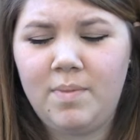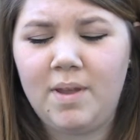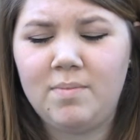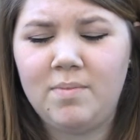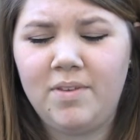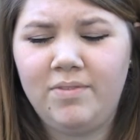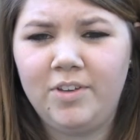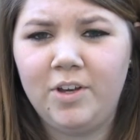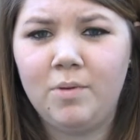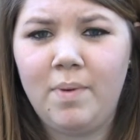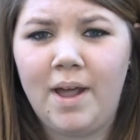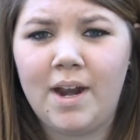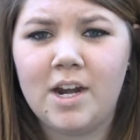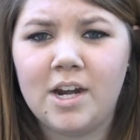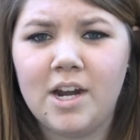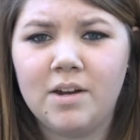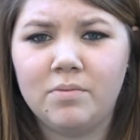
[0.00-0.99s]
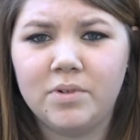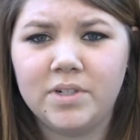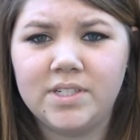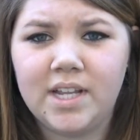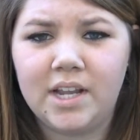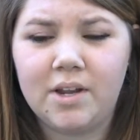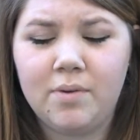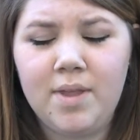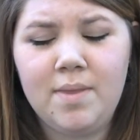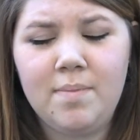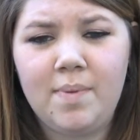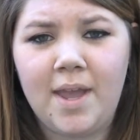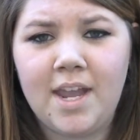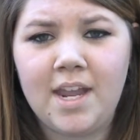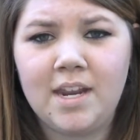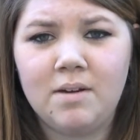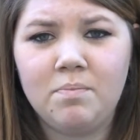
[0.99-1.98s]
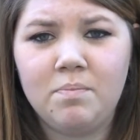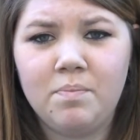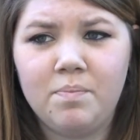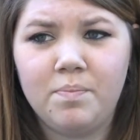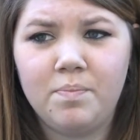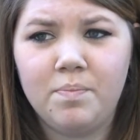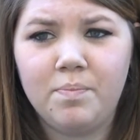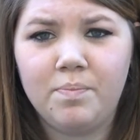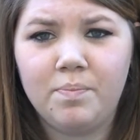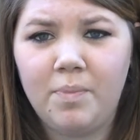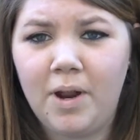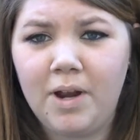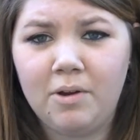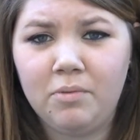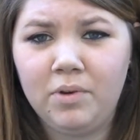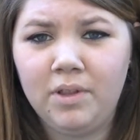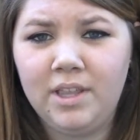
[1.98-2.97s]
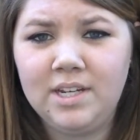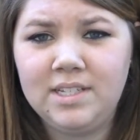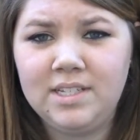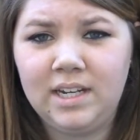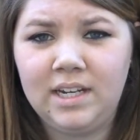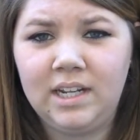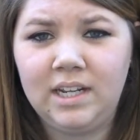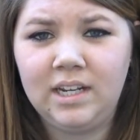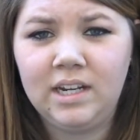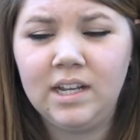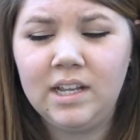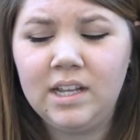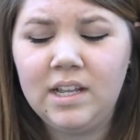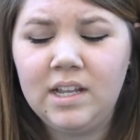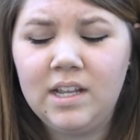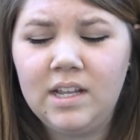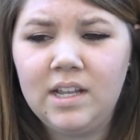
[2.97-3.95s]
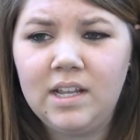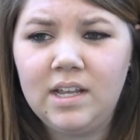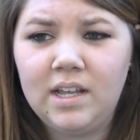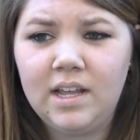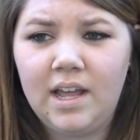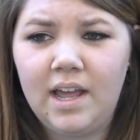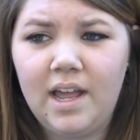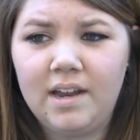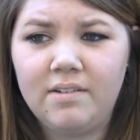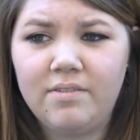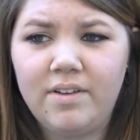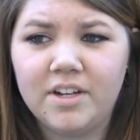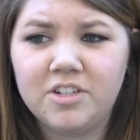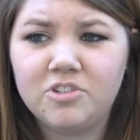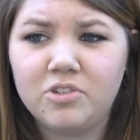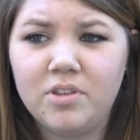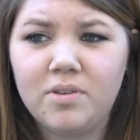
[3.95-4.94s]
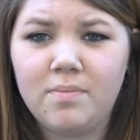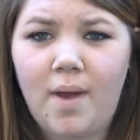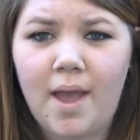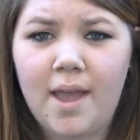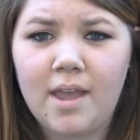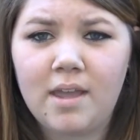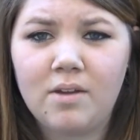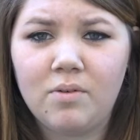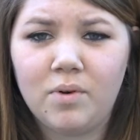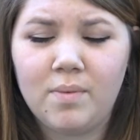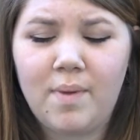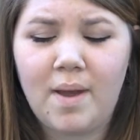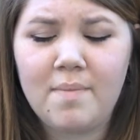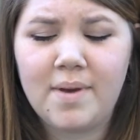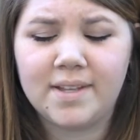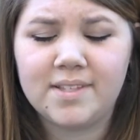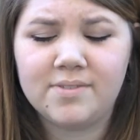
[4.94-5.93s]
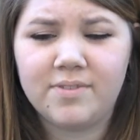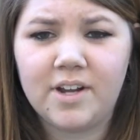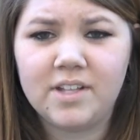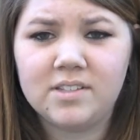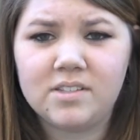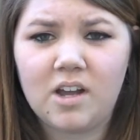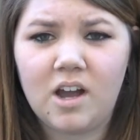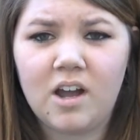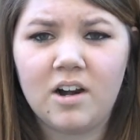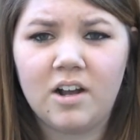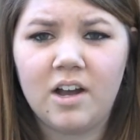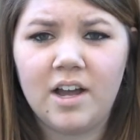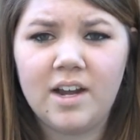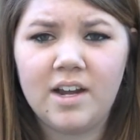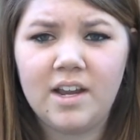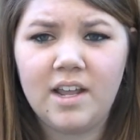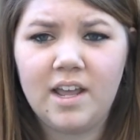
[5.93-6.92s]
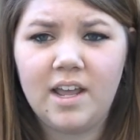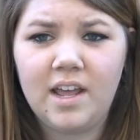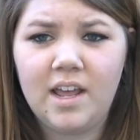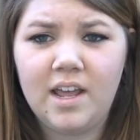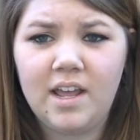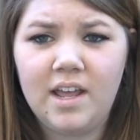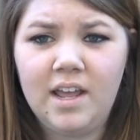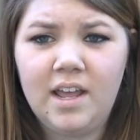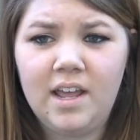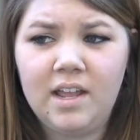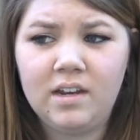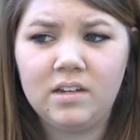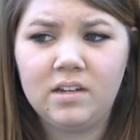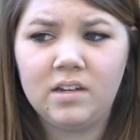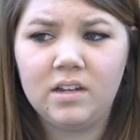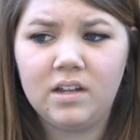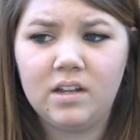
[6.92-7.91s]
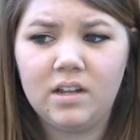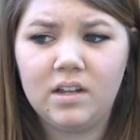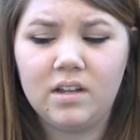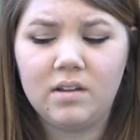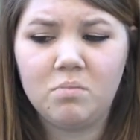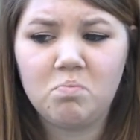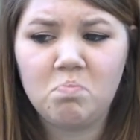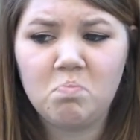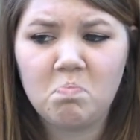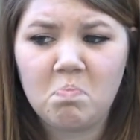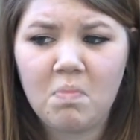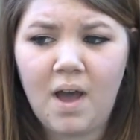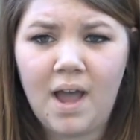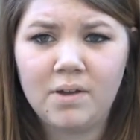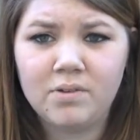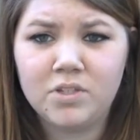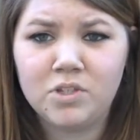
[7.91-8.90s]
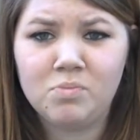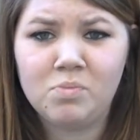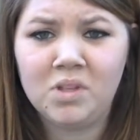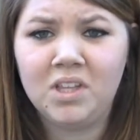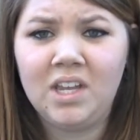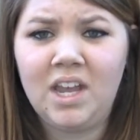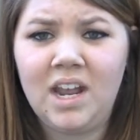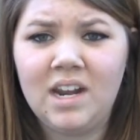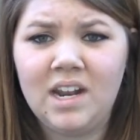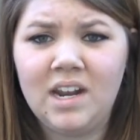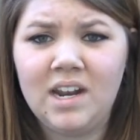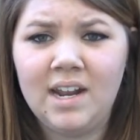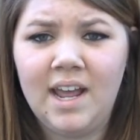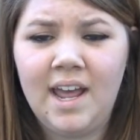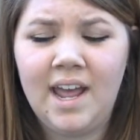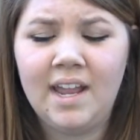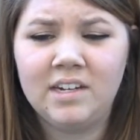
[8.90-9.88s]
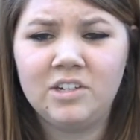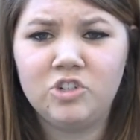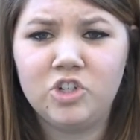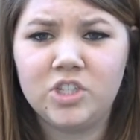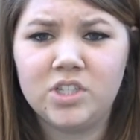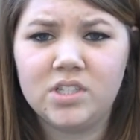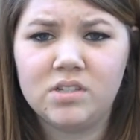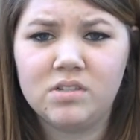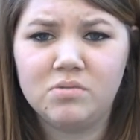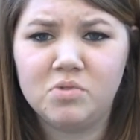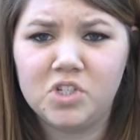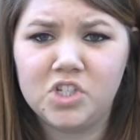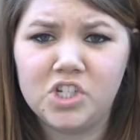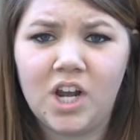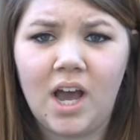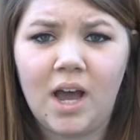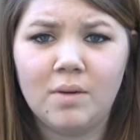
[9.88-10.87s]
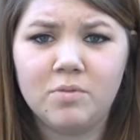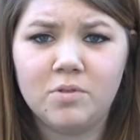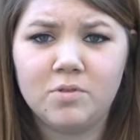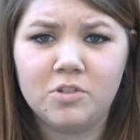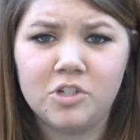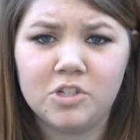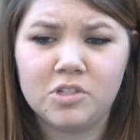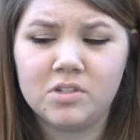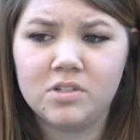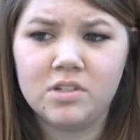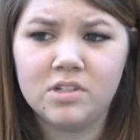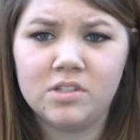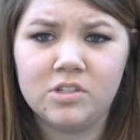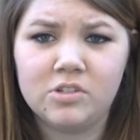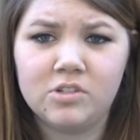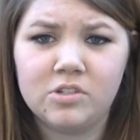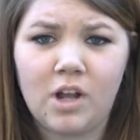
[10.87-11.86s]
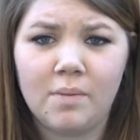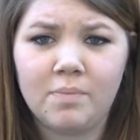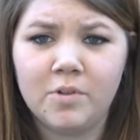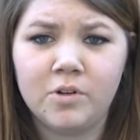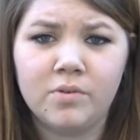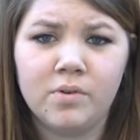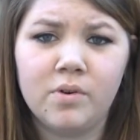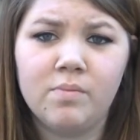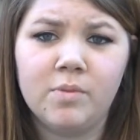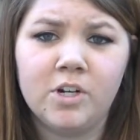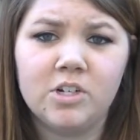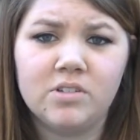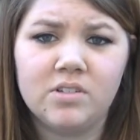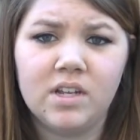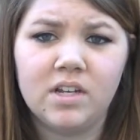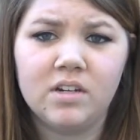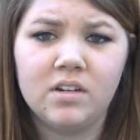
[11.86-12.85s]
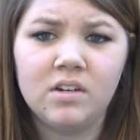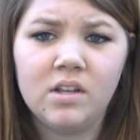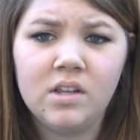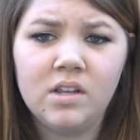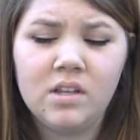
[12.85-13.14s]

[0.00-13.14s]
make me feel better and would take away the pain, but it really didn't. And eventually one of my best friends caught on, and I was humiliated and just stopped to stop their rumors and